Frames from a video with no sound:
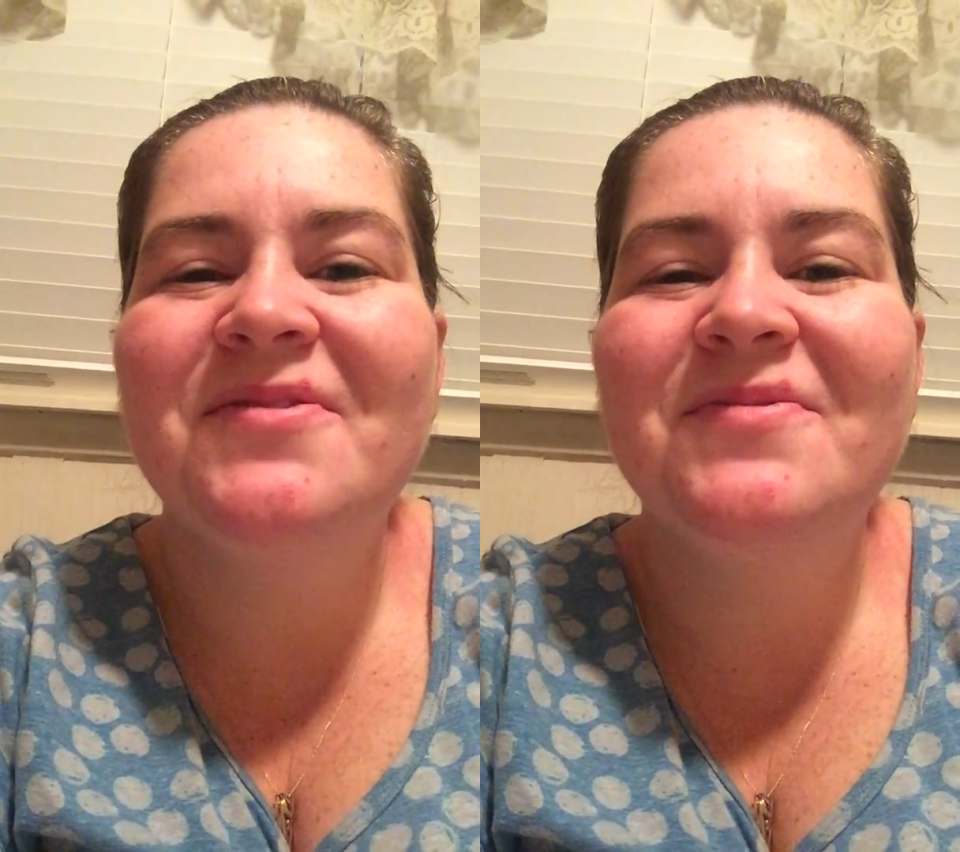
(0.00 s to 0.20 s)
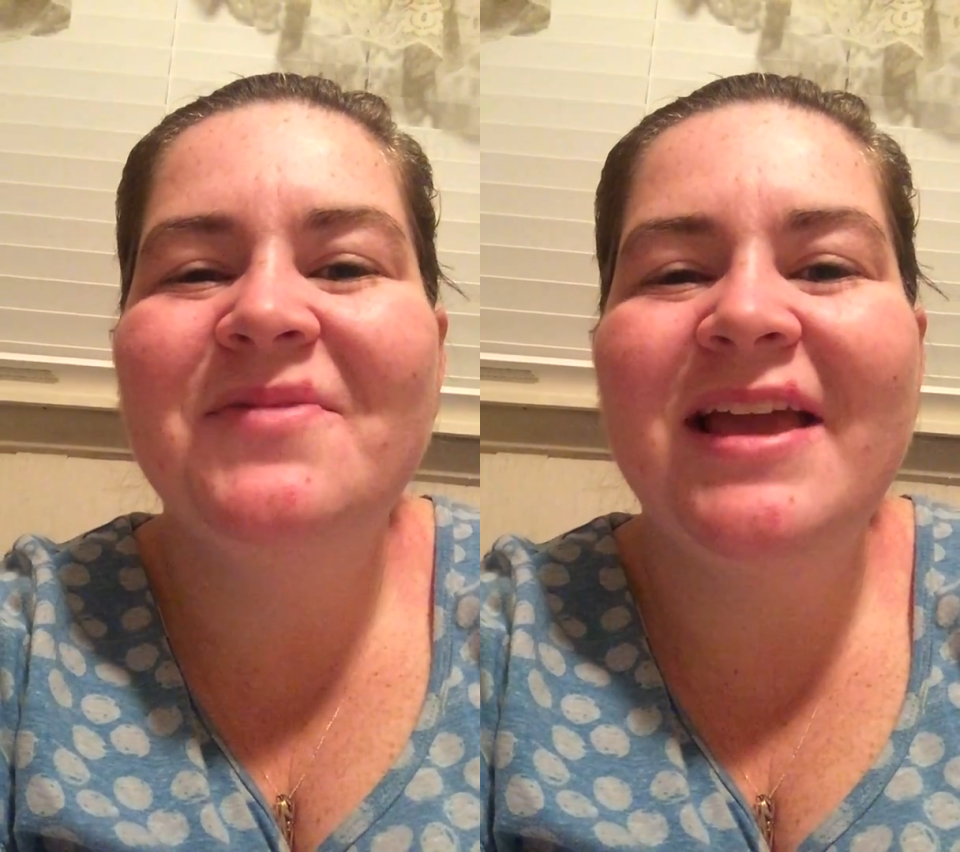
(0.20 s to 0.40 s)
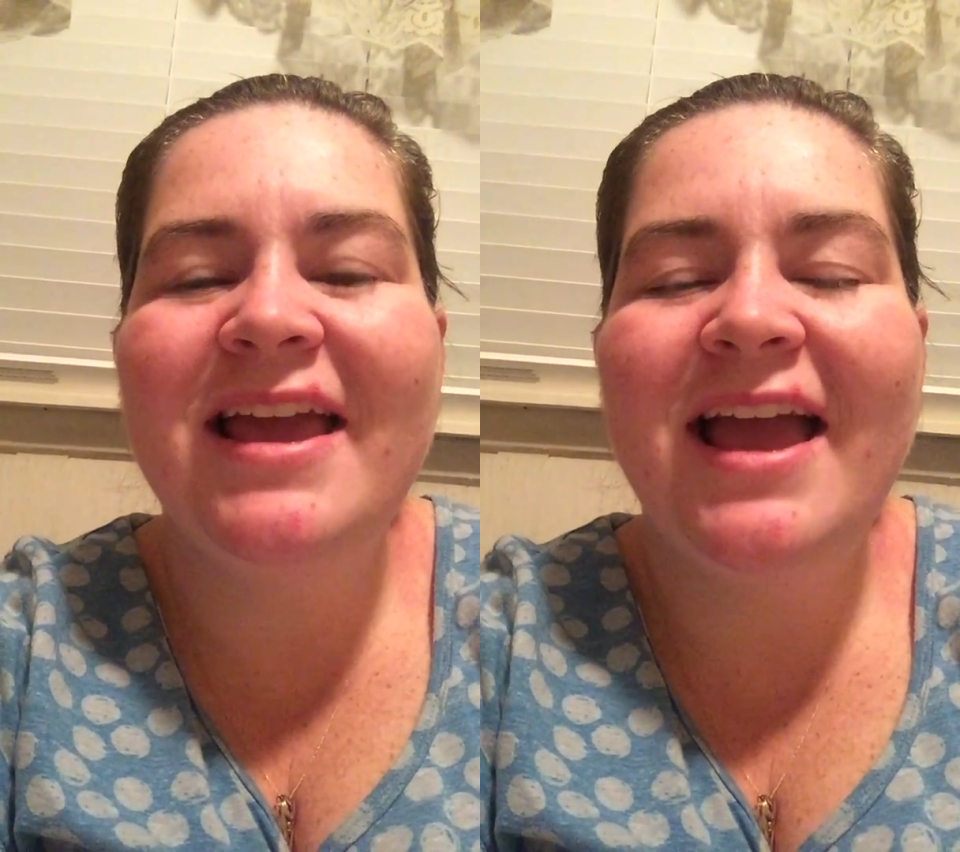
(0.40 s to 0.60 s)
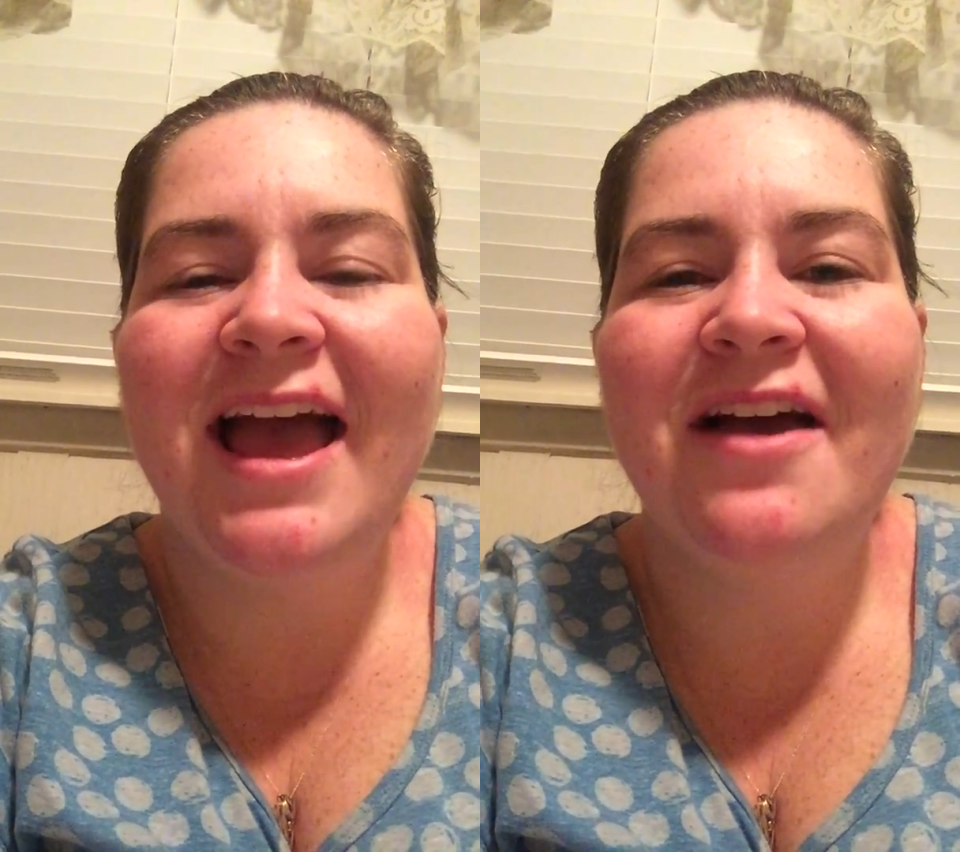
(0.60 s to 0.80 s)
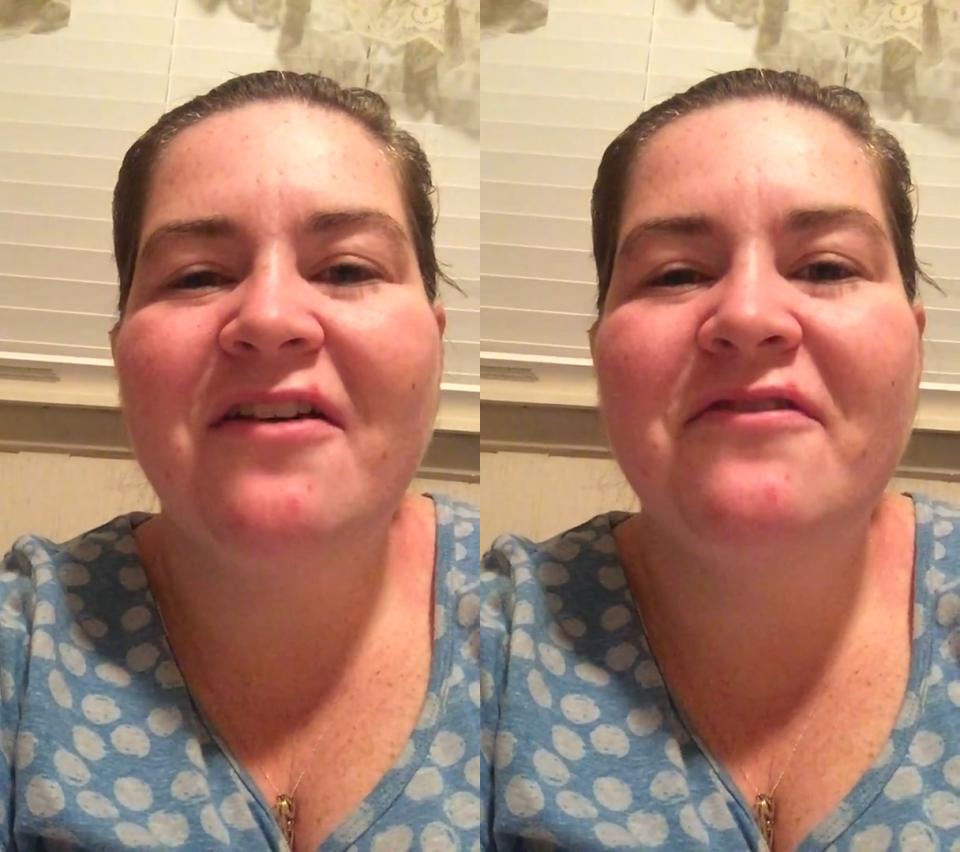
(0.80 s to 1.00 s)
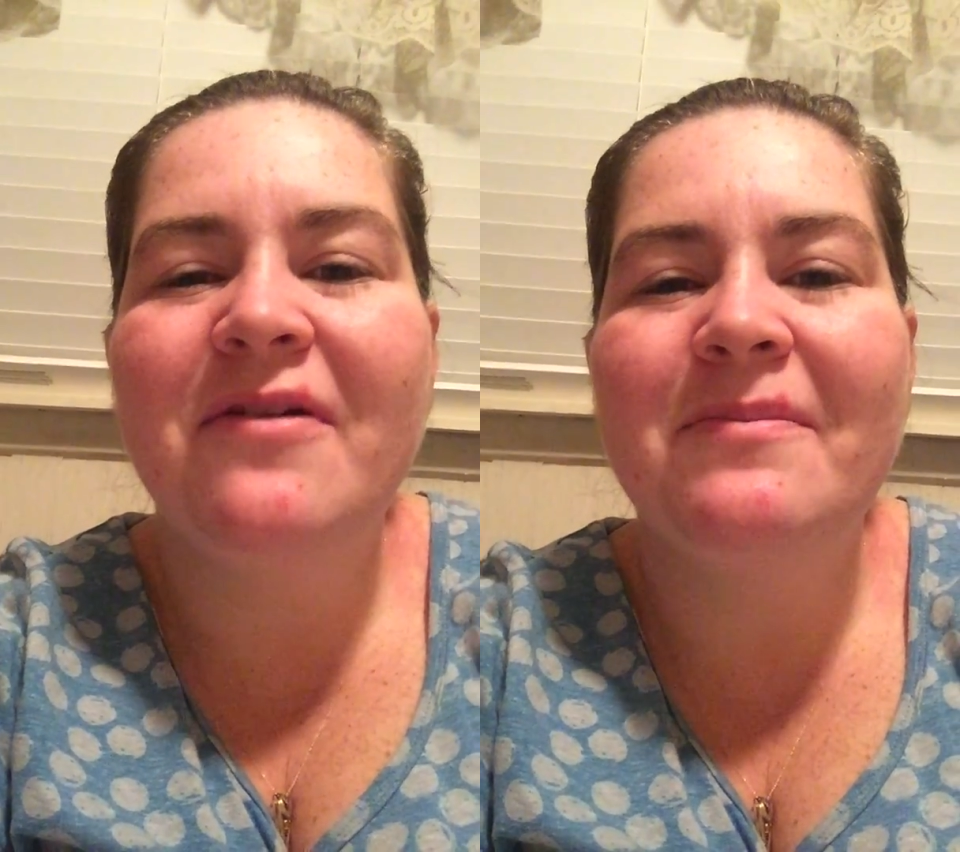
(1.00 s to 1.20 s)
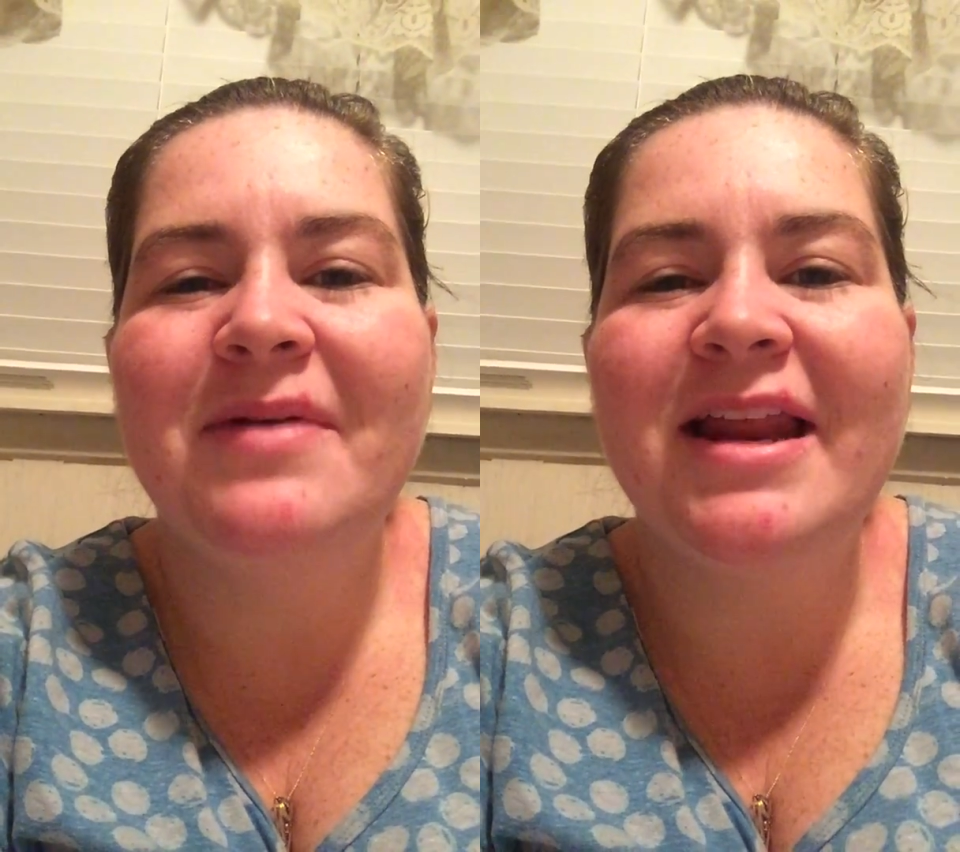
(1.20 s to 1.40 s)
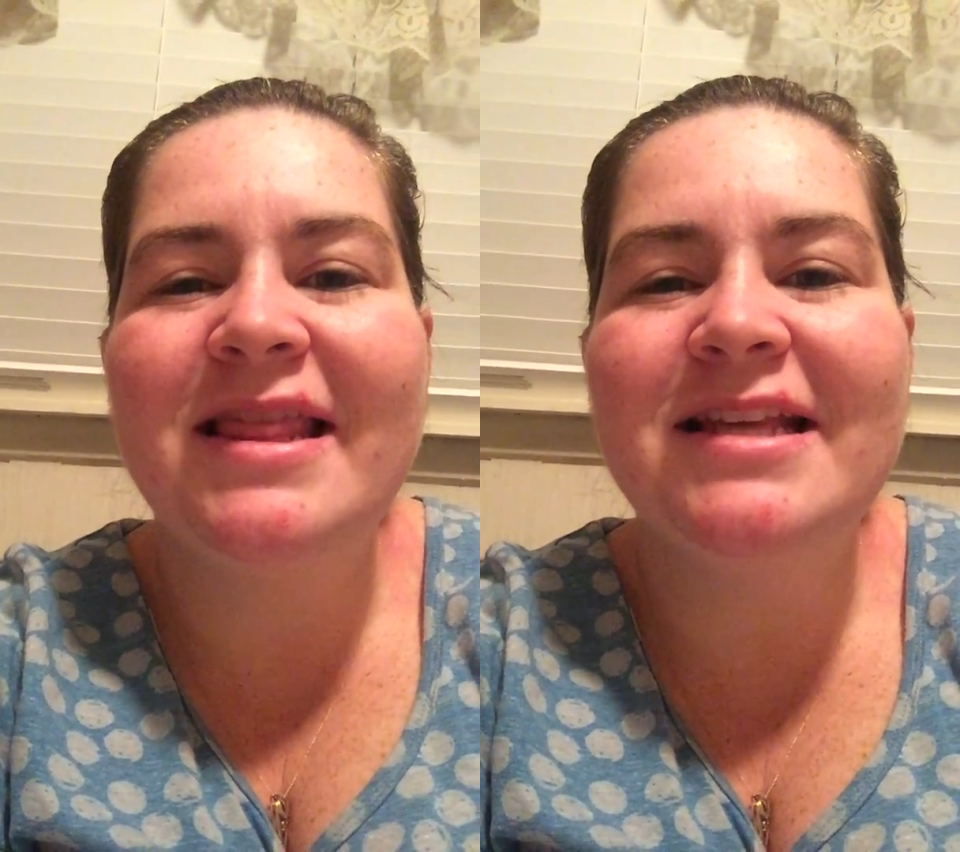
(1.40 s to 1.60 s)
We have
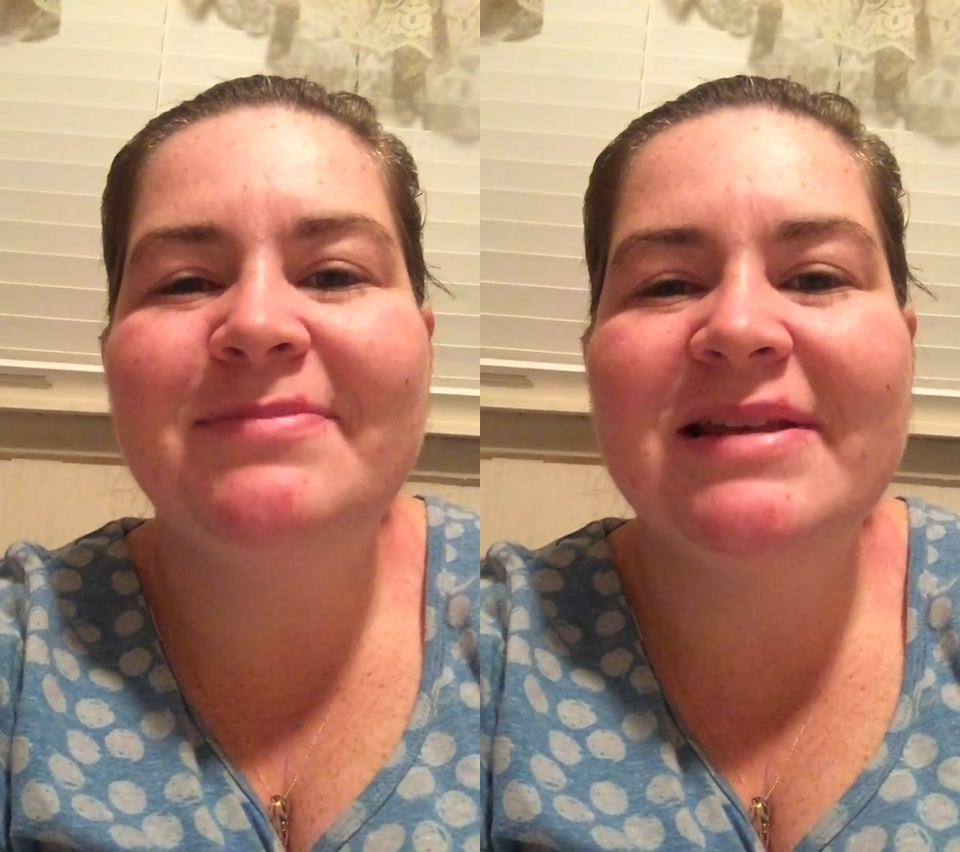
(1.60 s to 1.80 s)
been in this